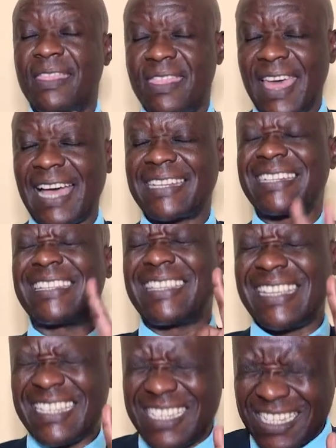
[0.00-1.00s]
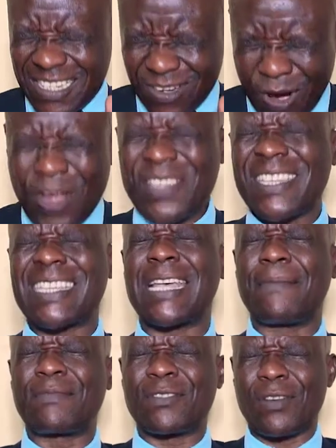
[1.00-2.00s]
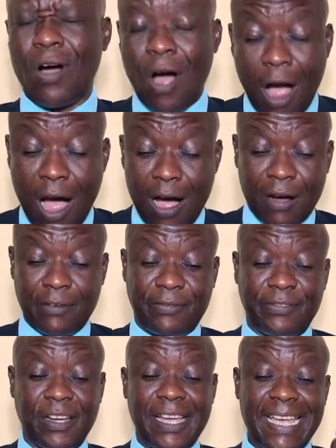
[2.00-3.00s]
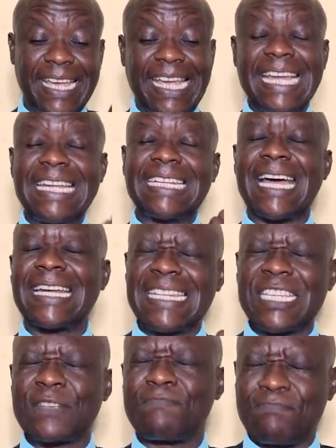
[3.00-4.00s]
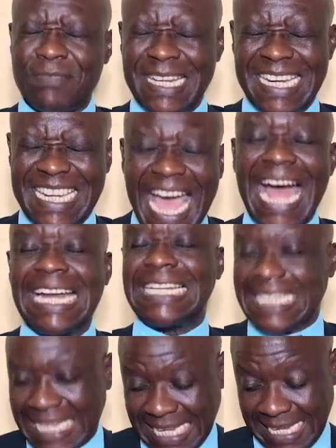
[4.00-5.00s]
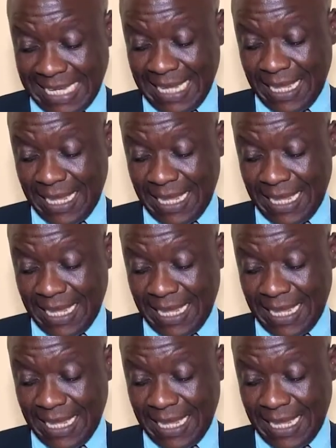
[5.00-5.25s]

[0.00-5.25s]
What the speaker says: that this concept of interdisciplinarity